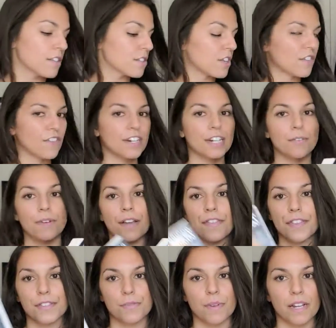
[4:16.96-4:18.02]
So I've already read
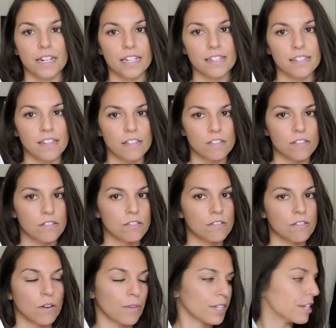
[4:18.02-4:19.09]
this one. It's
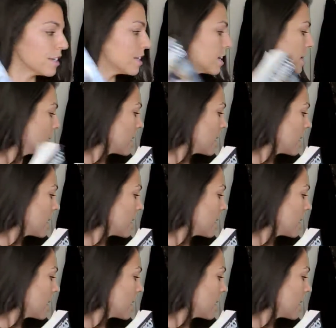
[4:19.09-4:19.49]
so good.